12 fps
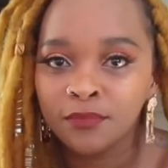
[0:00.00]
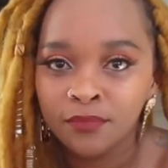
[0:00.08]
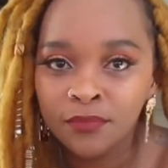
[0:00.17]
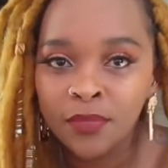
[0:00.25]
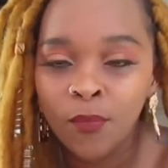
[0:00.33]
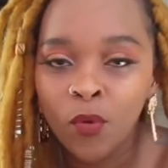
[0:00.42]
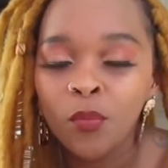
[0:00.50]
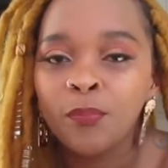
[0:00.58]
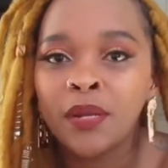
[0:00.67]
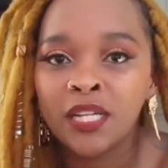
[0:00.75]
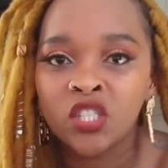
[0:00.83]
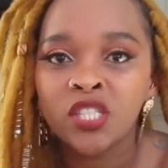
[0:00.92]
But
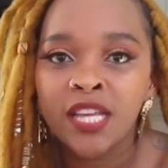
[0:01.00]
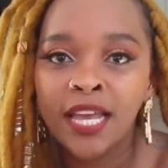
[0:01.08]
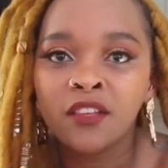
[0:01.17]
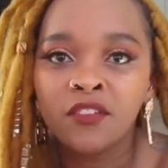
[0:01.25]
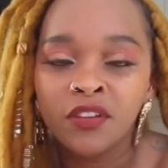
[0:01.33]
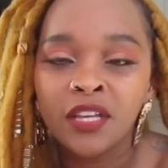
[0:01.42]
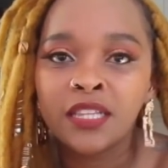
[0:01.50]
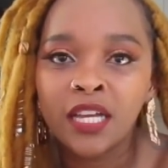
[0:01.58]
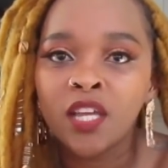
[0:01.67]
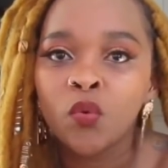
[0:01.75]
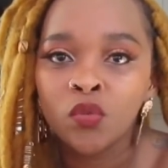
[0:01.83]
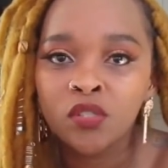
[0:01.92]
I just hate the fact
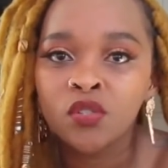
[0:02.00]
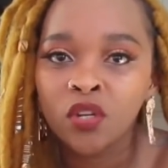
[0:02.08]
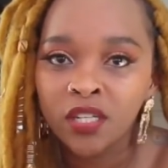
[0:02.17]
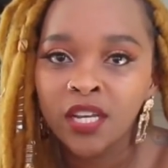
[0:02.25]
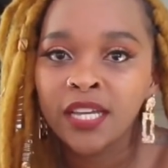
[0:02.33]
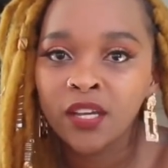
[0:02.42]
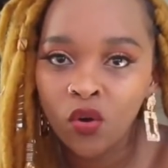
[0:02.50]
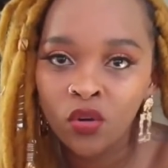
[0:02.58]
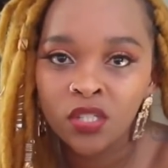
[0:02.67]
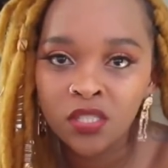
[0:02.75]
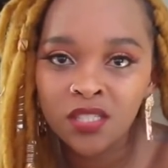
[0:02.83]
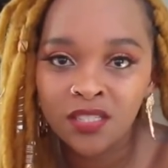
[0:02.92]
that he was not like
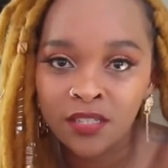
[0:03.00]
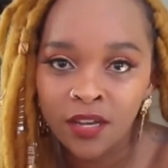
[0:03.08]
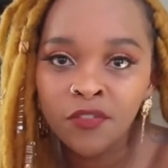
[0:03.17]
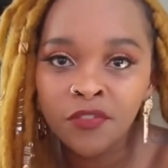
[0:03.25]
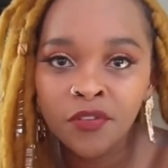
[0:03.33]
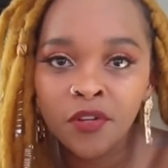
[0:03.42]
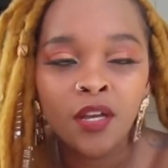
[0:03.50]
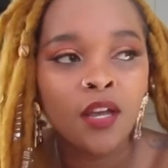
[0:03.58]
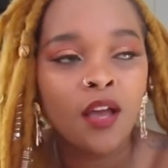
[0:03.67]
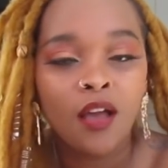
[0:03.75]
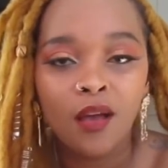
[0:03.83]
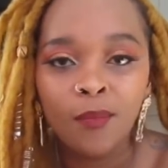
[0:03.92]
honest enough
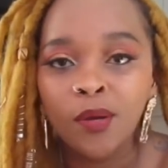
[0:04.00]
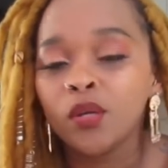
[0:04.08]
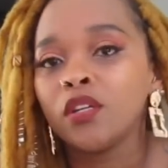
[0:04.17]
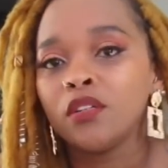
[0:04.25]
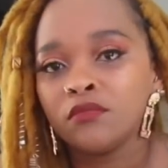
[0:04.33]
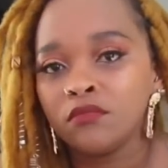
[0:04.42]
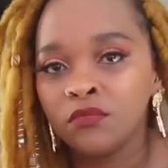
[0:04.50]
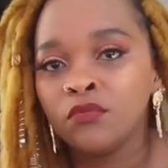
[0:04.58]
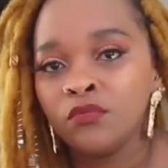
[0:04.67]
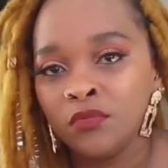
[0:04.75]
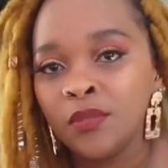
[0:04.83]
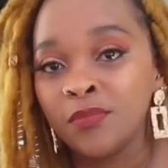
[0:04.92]
about
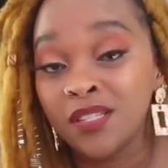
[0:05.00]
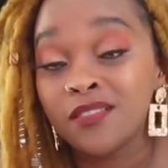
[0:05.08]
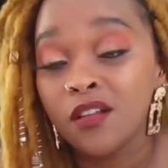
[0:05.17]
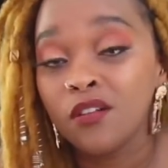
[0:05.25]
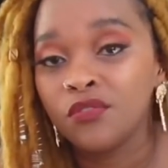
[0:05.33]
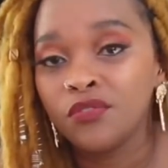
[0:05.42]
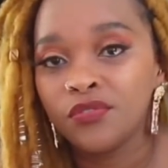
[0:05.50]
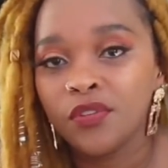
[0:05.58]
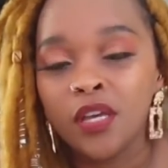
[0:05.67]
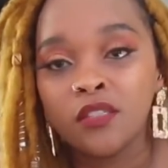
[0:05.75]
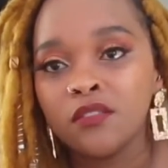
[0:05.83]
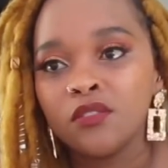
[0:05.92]
himself
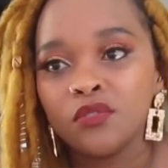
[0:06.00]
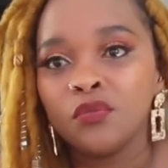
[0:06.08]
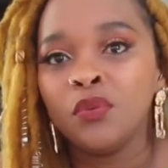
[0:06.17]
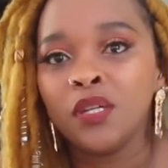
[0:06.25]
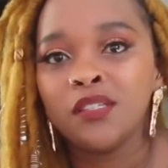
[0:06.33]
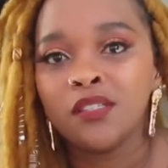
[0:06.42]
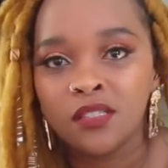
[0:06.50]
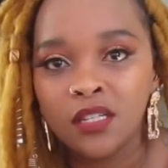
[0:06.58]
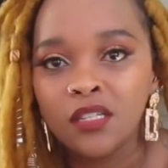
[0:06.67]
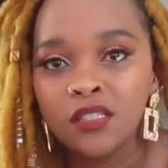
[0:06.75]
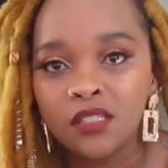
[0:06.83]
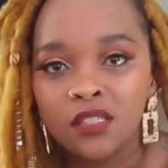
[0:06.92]
and where he
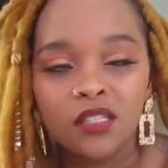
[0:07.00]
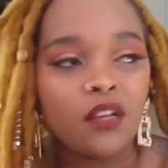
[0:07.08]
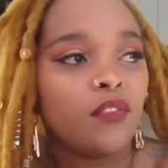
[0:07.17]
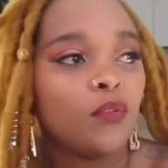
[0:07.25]
stays and stuff.